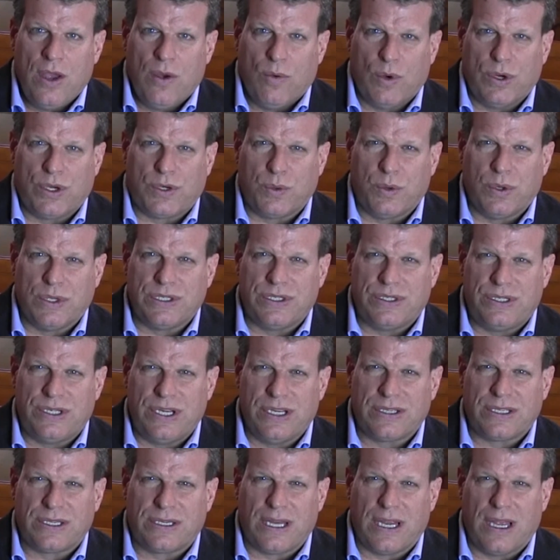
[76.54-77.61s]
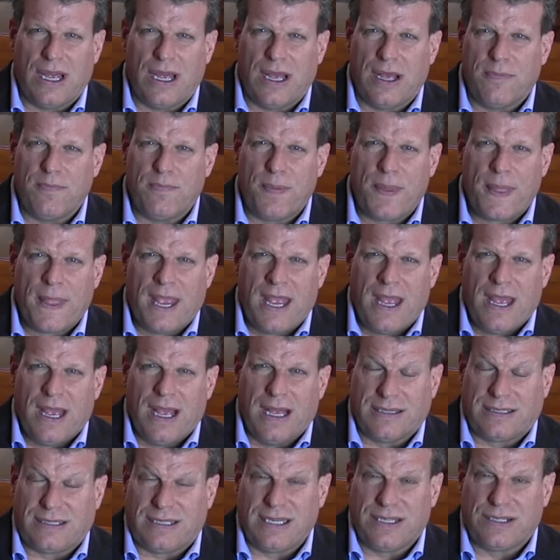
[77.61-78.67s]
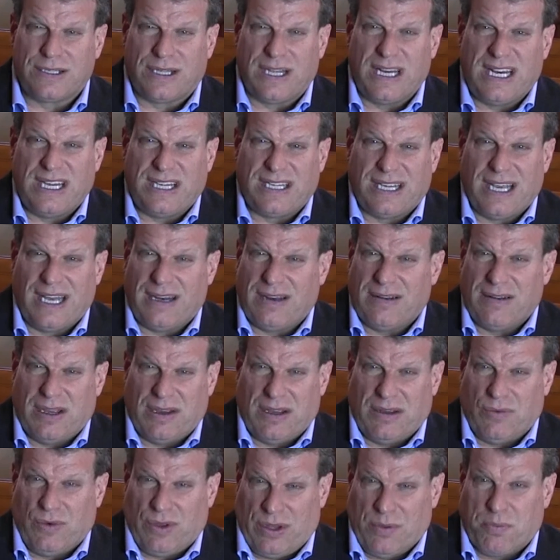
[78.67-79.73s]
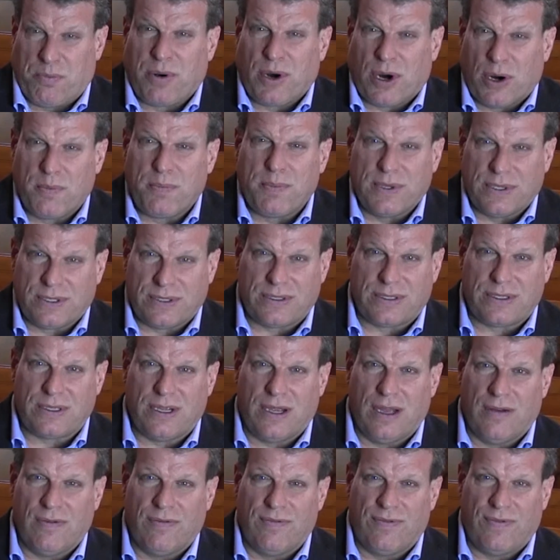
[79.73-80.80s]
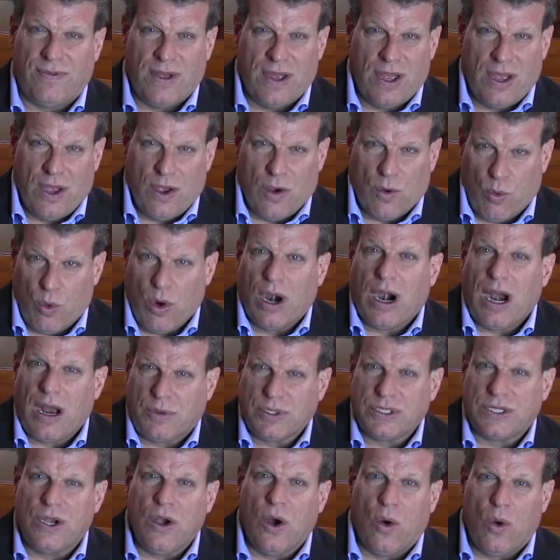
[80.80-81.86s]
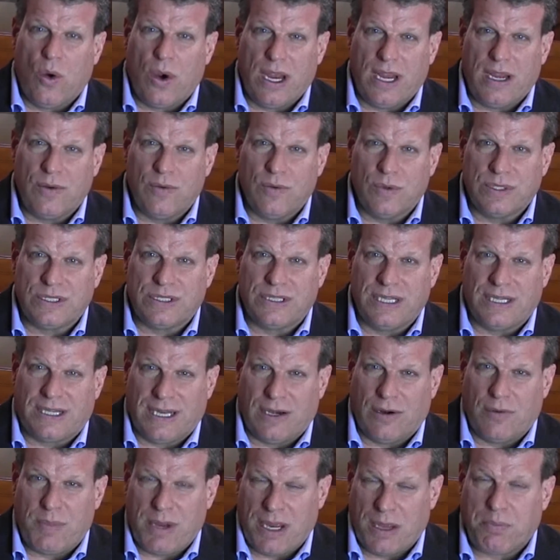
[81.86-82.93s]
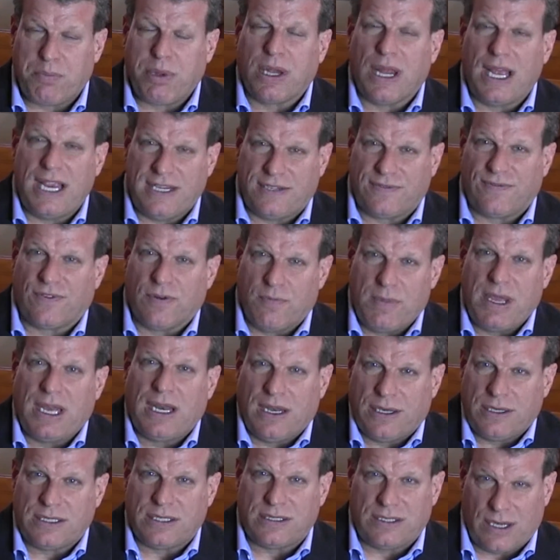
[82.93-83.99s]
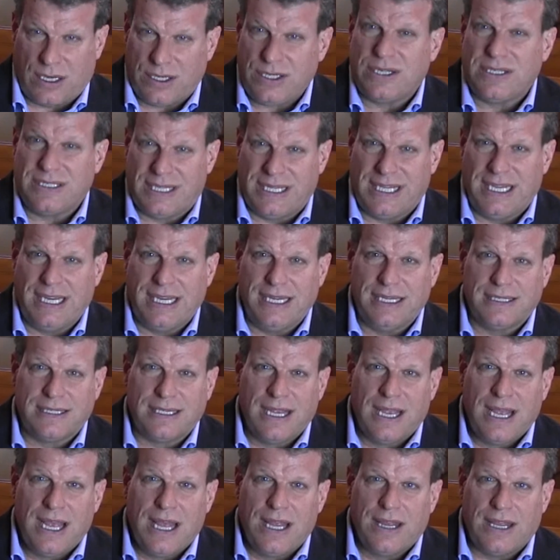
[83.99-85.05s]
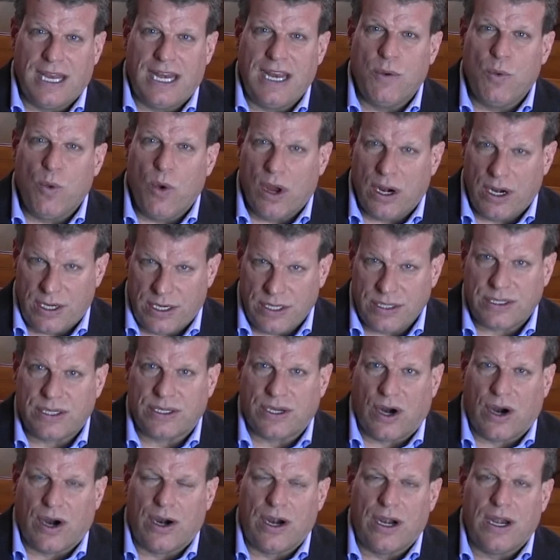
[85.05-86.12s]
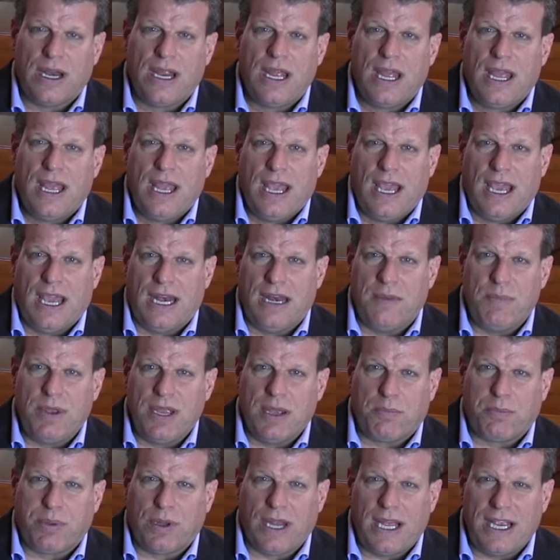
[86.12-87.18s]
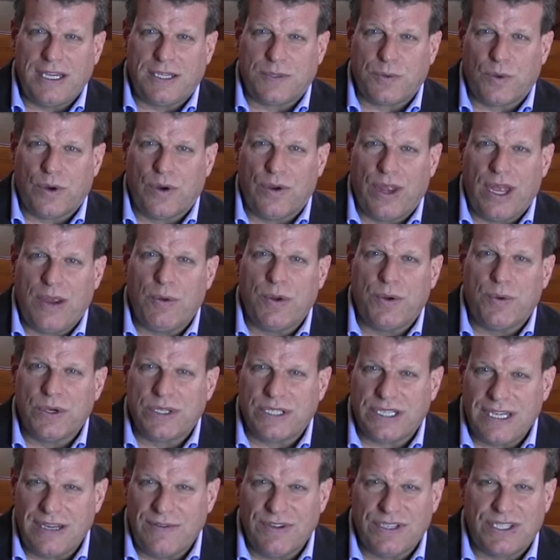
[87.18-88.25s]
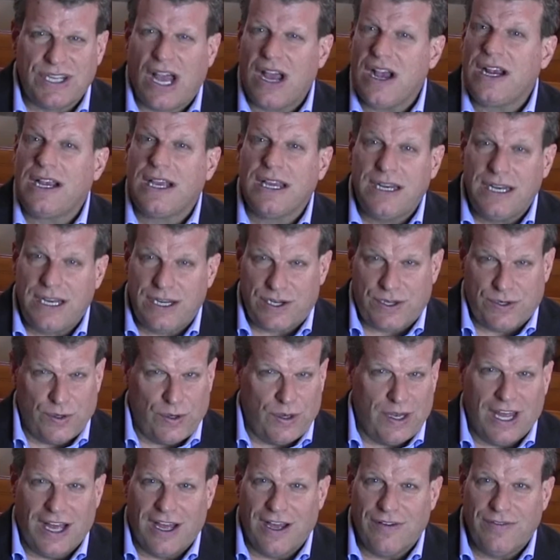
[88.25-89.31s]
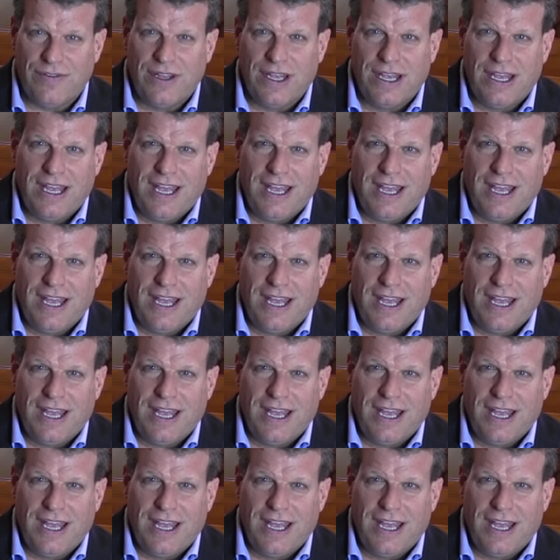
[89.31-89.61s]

which was just a sense that he said the purpose of where I was going was that there'd be a place for men such as these that he wanted to start. And it'd be a place where they would receive his unconditional love